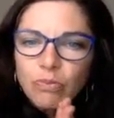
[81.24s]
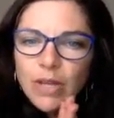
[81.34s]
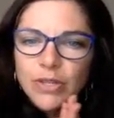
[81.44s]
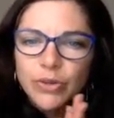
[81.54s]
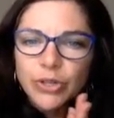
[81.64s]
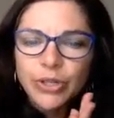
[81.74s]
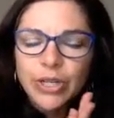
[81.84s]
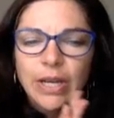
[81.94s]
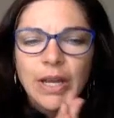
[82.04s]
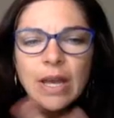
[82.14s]
So you're going
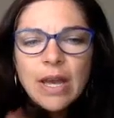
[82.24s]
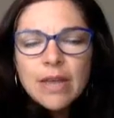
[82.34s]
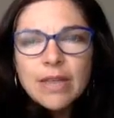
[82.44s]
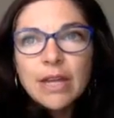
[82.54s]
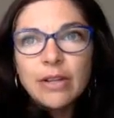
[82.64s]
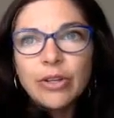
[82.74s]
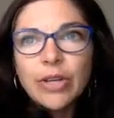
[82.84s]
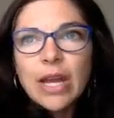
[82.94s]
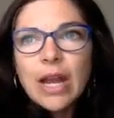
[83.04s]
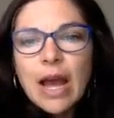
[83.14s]
to then
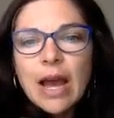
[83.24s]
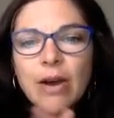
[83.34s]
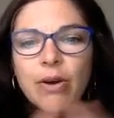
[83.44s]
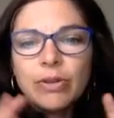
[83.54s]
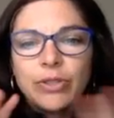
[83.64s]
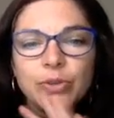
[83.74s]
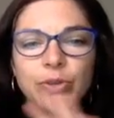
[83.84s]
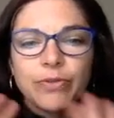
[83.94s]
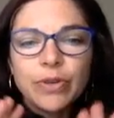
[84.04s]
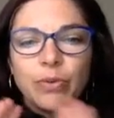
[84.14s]
look at how 2
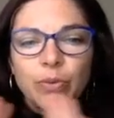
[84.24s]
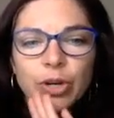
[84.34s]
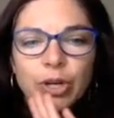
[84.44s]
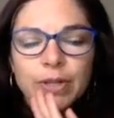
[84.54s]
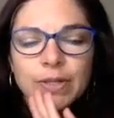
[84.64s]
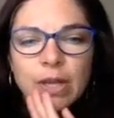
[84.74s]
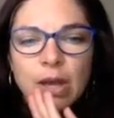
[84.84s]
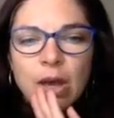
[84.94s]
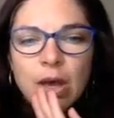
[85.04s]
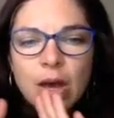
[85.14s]
different works,
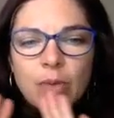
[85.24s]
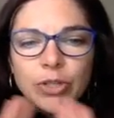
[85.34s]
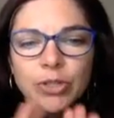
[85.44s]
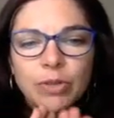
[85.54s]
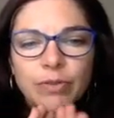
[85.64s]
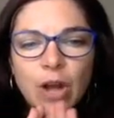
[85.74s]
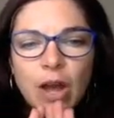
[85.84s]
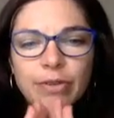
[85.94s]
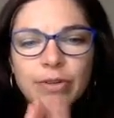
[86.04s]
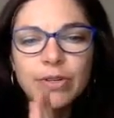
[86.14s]
what 2 different
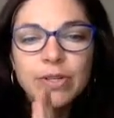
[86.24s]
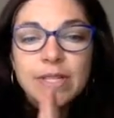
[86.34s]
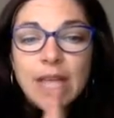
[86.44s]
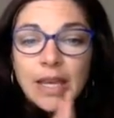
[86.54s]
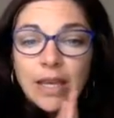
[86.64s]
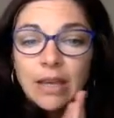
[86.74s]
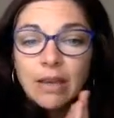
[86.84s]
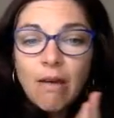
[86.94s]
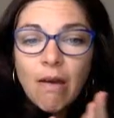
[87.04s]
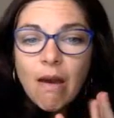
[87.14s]
authors are
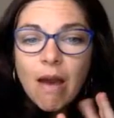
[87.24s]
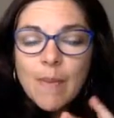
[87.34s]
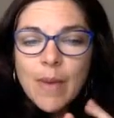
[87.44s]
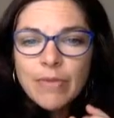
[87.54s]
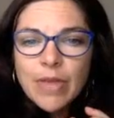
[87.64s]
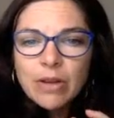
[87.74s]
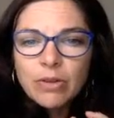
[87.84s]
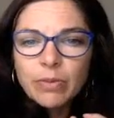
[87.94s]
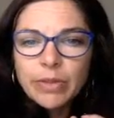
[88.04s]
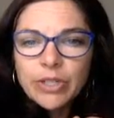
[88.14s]
saying about that
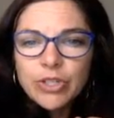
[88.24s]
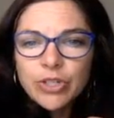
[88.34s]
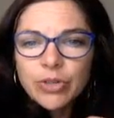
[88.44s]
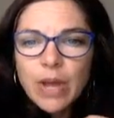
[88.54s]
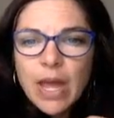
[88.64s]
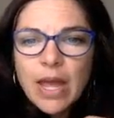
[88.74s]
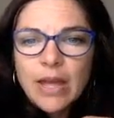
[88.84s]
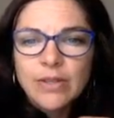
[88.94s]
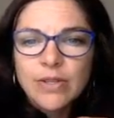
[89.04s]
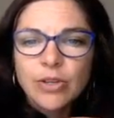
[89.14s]
global issue.
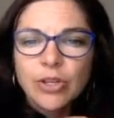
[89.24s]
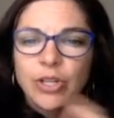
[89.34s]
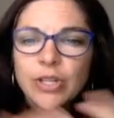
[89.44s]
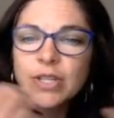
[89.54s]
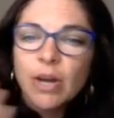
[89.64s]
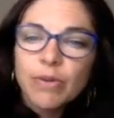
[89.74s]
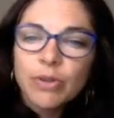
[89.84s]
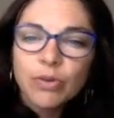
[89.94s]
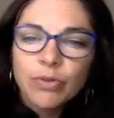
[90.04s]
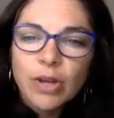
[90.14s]
And so you're going to start with
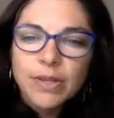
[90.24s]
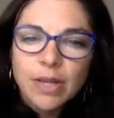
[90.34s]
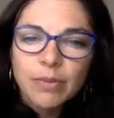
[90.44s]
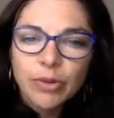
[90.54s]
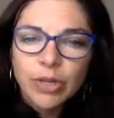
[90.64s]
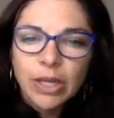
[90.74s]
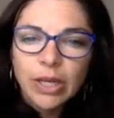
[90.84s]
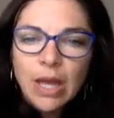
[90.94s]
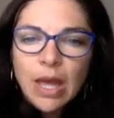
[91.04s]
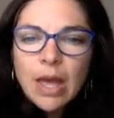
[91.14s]
an overall
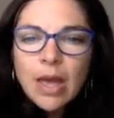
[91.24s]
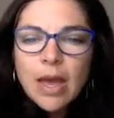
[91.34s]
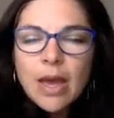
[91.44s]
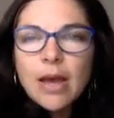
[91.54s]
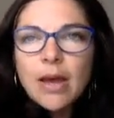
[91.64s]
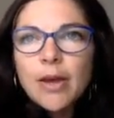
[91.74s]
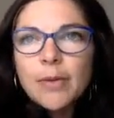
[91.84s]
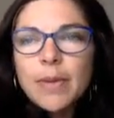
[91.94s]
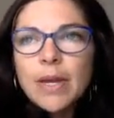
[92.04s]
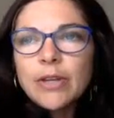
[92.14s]
summary,
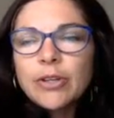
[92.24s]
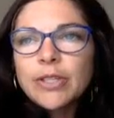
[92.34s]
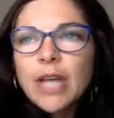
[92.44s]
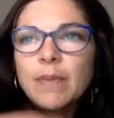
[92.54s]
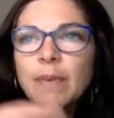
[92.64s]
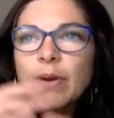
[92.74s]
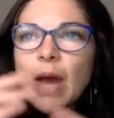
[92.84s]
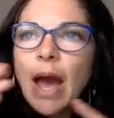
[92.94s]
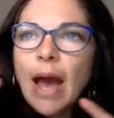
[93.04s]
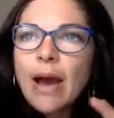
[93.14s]
and you're going to talk about
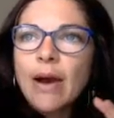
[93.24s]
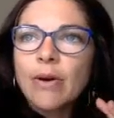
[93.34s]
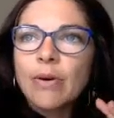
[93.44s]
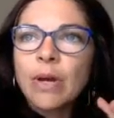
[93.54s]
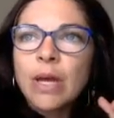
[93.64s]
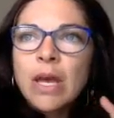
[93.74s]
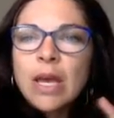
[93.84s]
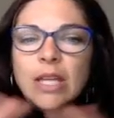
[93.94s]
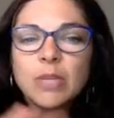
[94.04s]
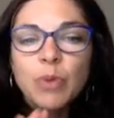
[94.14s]
how
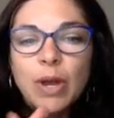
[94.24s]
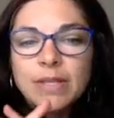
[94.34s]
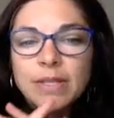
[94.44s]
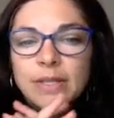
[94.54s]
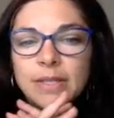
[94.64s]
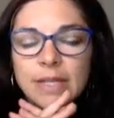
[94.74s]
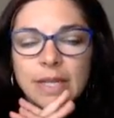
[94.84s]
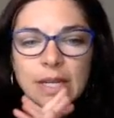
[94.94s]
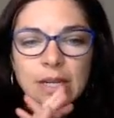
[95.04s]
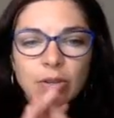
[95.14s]
it's present
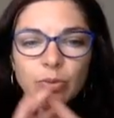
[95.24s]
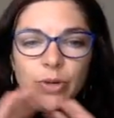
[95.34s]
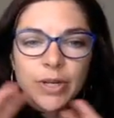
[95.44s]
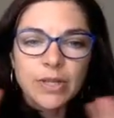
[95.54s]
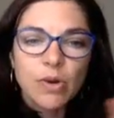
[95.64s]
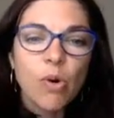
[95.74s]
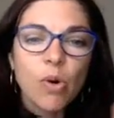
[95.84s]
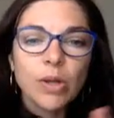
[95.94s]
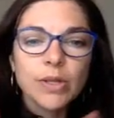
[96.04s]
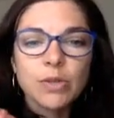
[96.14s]
in the work as a
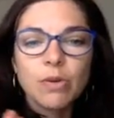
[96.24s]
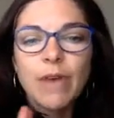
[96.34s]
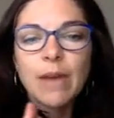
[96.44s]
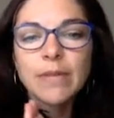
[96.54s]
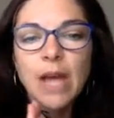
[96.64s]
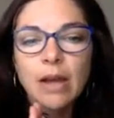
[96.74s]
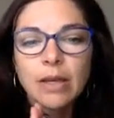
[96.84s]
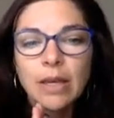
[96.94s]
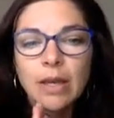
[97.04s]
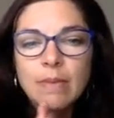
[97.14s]
whole. So if I'm
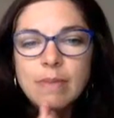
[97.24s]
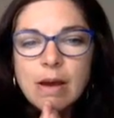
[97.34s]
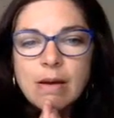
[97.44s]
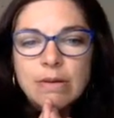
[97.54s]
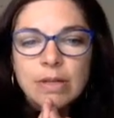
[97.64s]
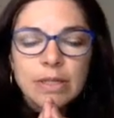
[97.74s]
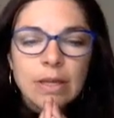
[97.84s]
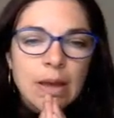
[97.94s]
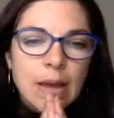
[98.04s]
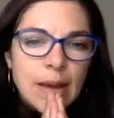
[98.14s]
talking about
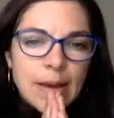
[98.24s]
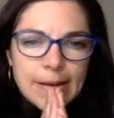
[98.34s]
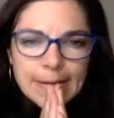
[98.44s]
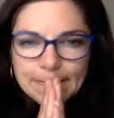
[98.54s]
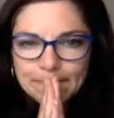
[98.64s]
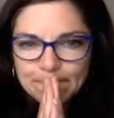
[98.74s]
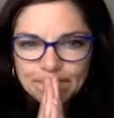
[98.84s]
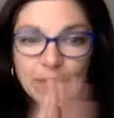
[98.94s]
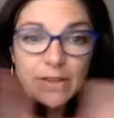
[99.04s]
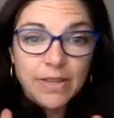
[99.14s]

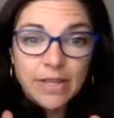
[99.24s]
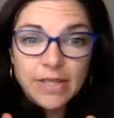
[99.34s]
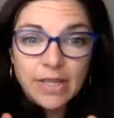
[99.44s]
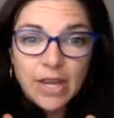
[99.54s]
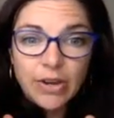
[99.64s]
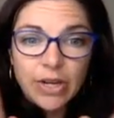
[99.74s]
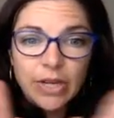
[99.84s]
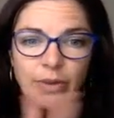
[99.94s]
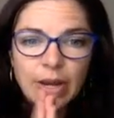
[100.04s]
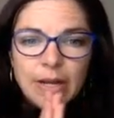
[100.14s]
the things they
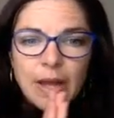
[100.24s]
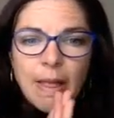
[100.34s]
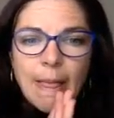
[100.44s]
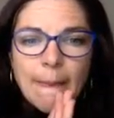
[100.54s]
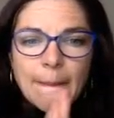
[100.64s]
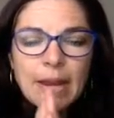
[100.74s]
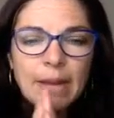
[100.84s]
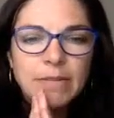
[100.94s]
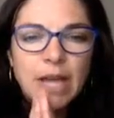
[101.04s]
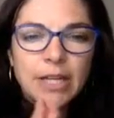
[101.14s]
carried, right, and
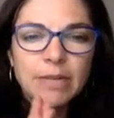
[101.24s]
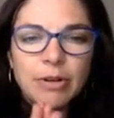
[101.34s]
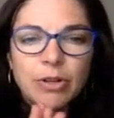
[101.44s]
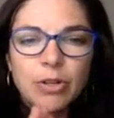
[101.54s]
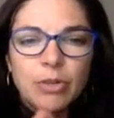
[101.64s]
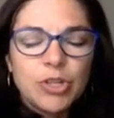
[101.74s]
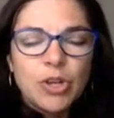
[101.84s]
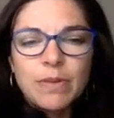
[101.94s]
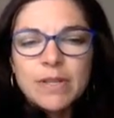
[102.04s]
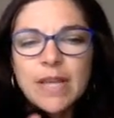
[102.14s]
I'm talking about a global
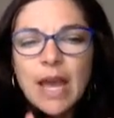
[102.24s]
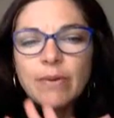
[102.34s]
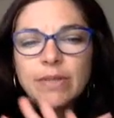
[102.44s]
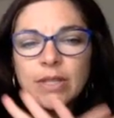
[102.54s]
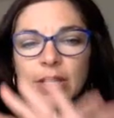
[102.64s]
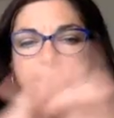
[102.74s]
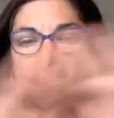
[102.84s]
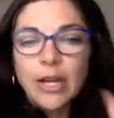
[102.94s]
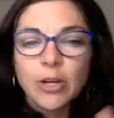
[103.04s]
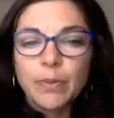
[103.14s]
issue, I'm going to say how it's in the
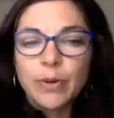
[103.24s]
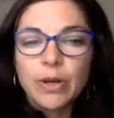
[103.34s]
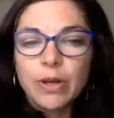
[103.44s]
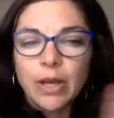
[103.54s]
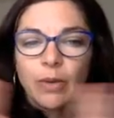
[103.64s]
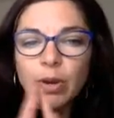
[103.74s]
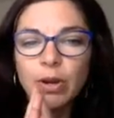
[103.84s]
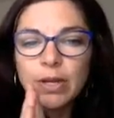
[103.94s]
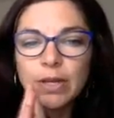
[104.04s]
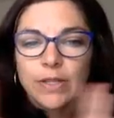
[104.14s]
entire book, like
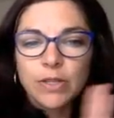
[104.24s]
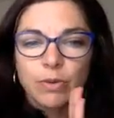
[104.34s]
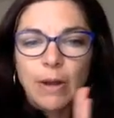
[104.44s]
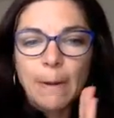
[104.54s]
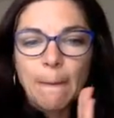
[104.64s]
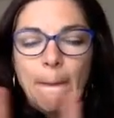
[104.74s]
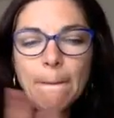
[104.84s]
where it is throughout.